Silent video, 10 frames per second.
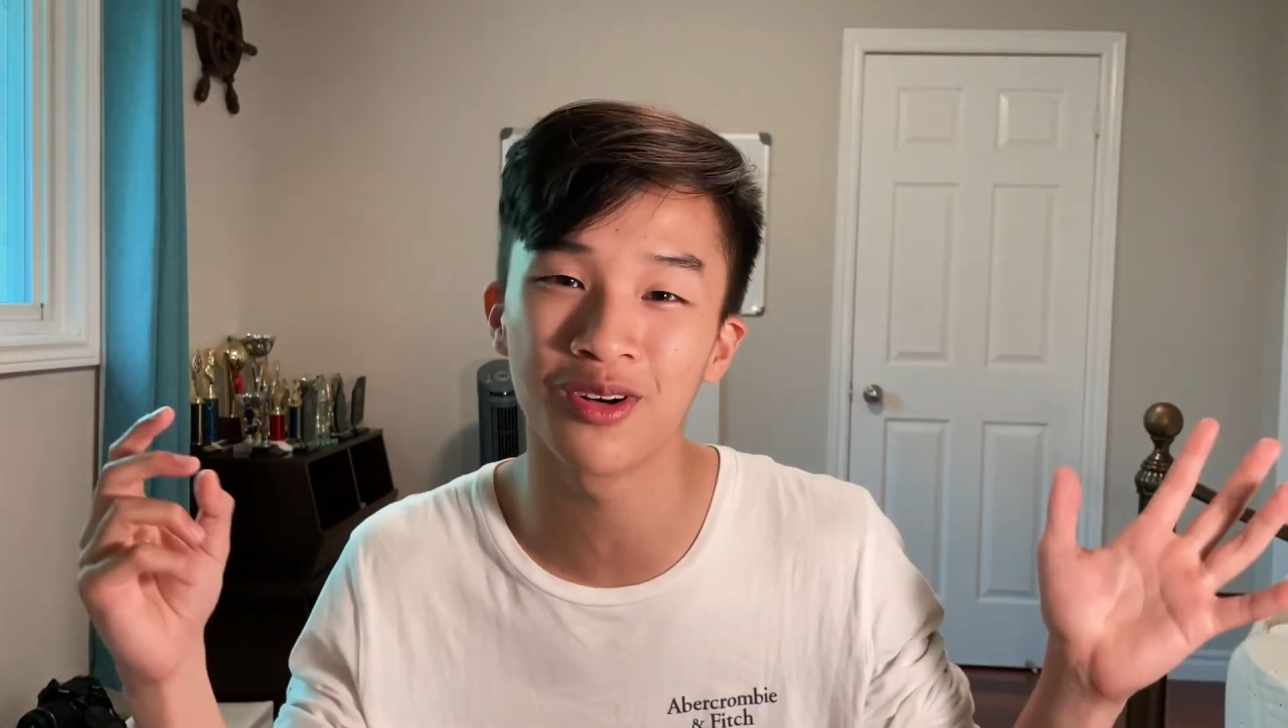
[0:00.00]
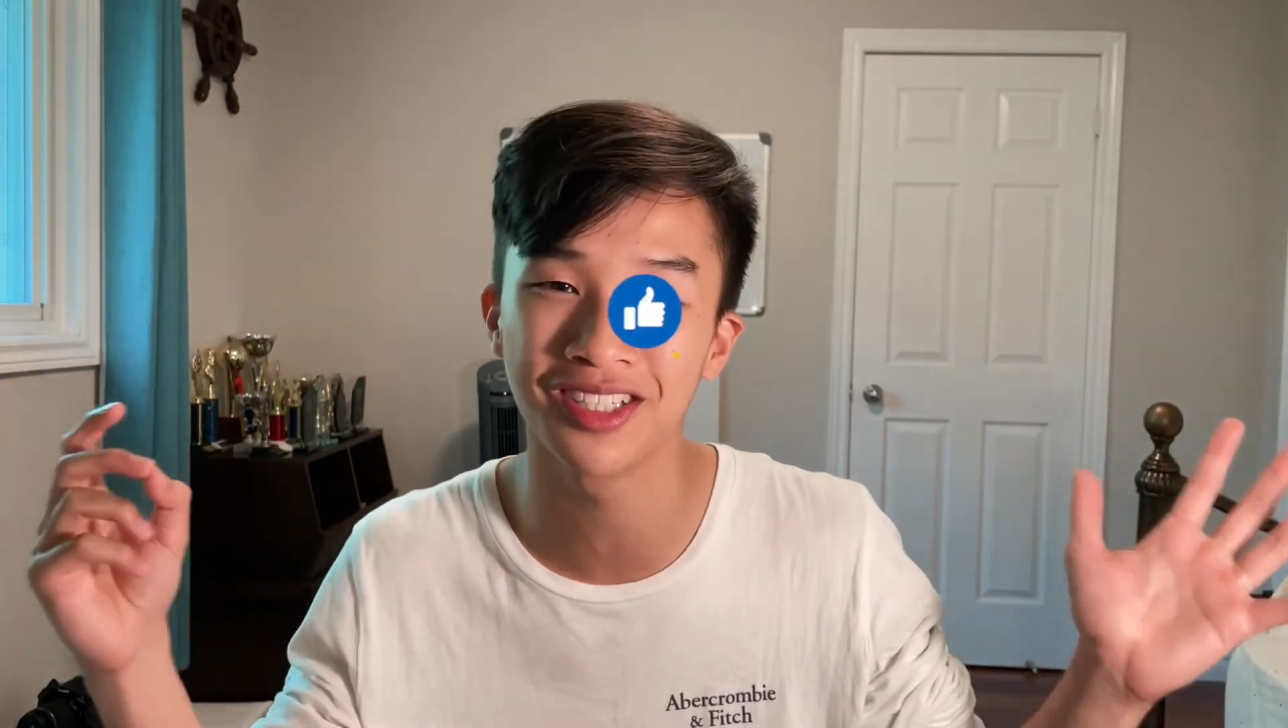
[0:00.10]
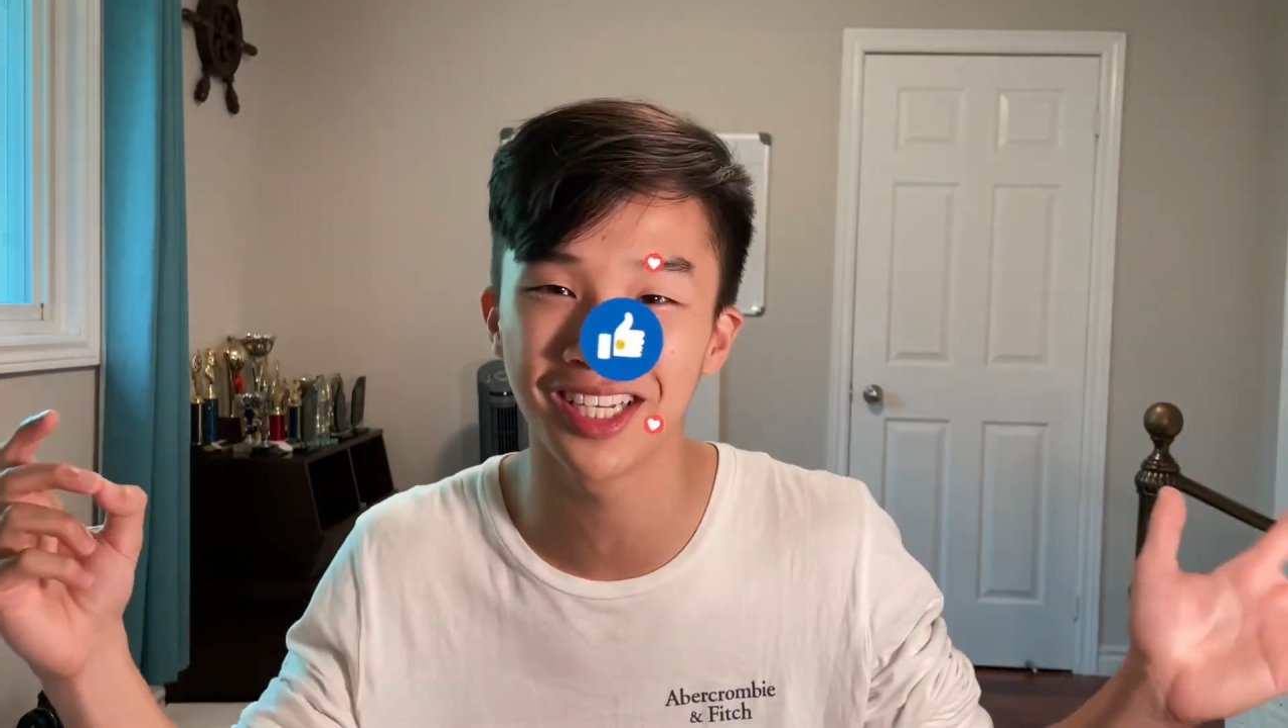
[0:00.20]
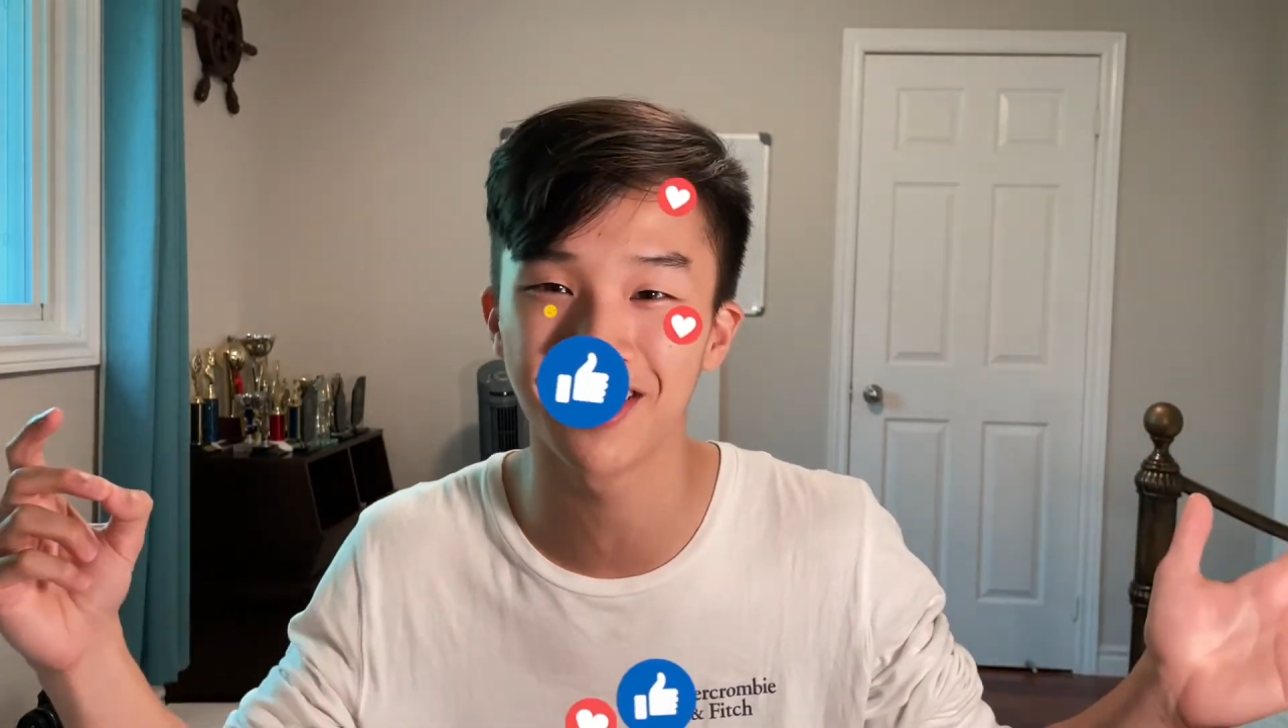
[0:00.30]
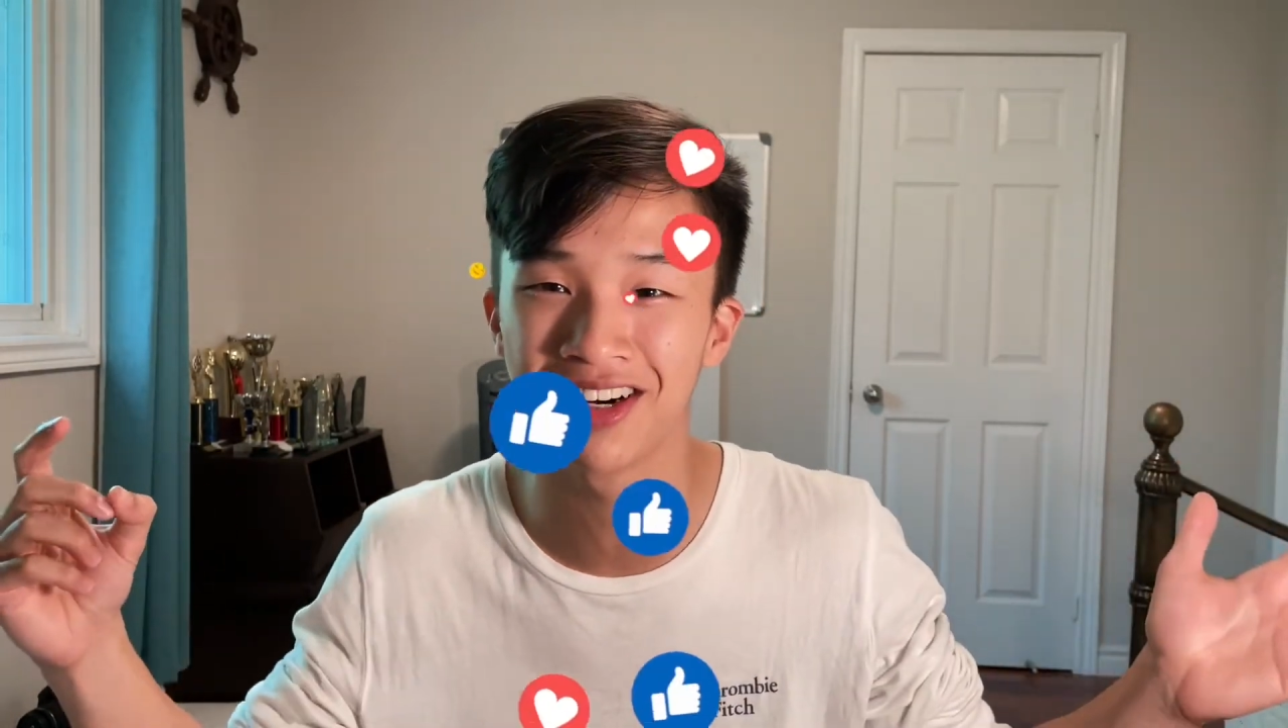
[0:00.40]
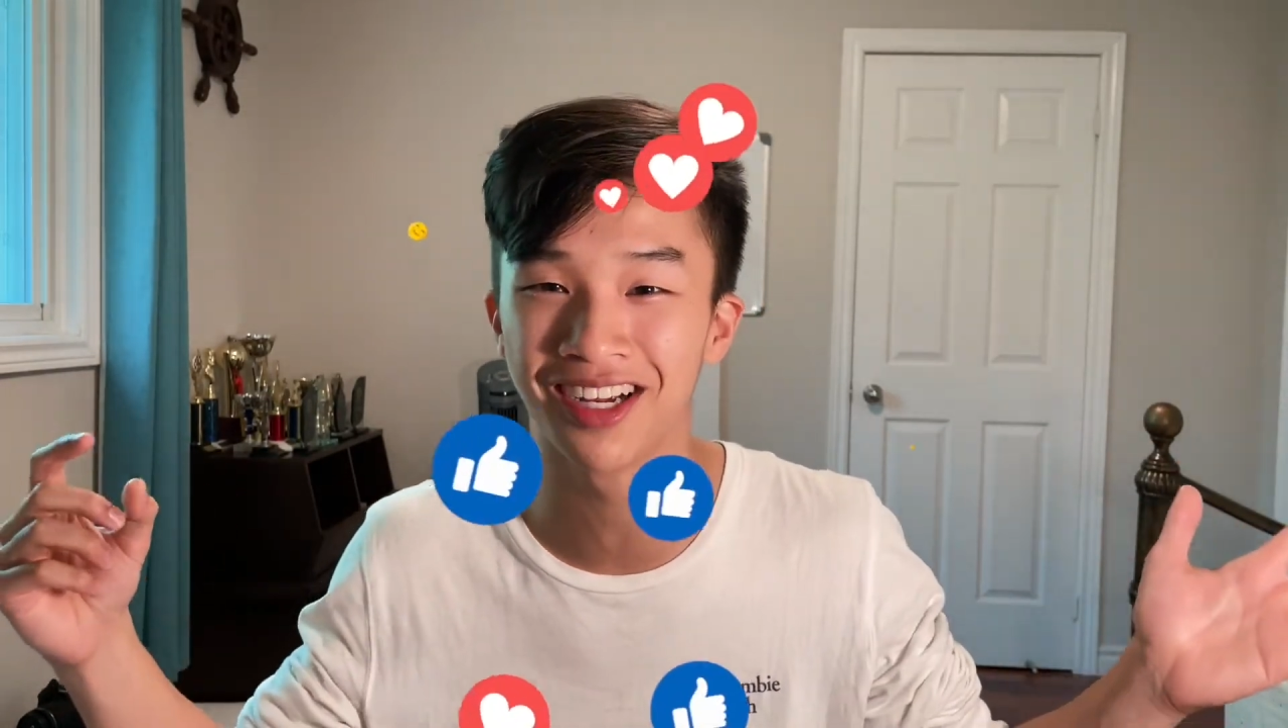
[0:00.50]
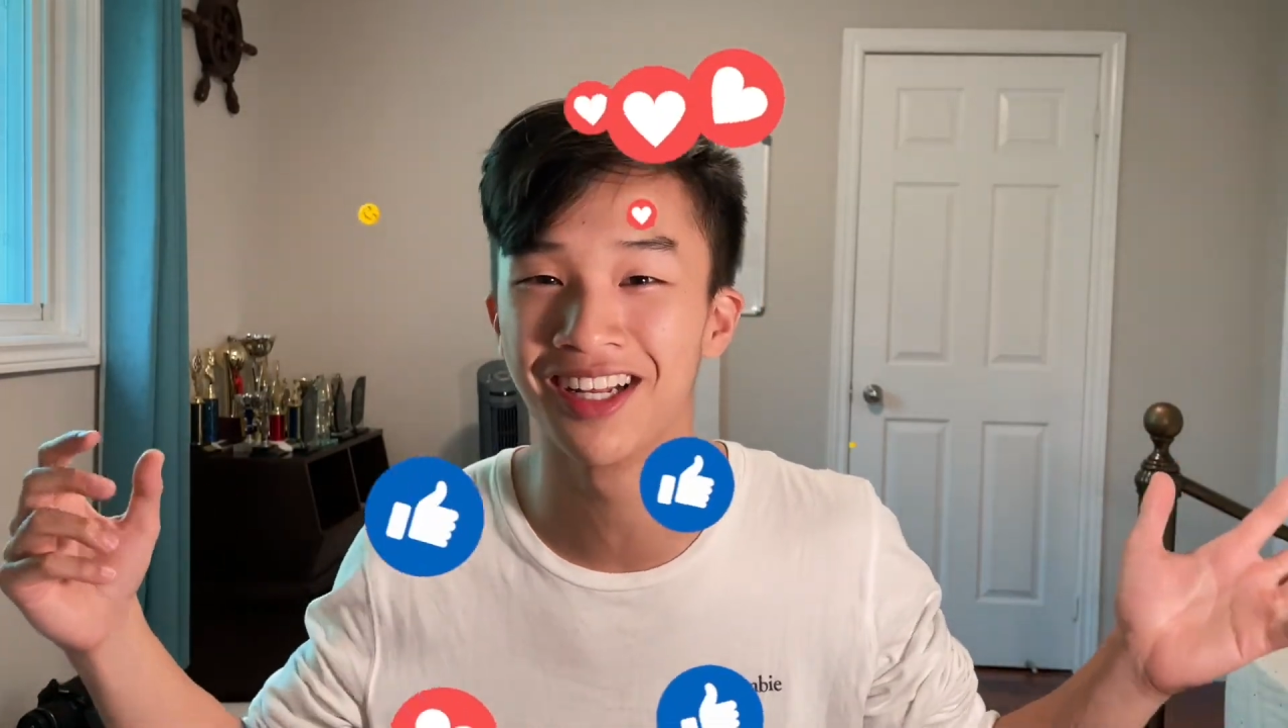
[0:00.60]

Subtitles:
to hearing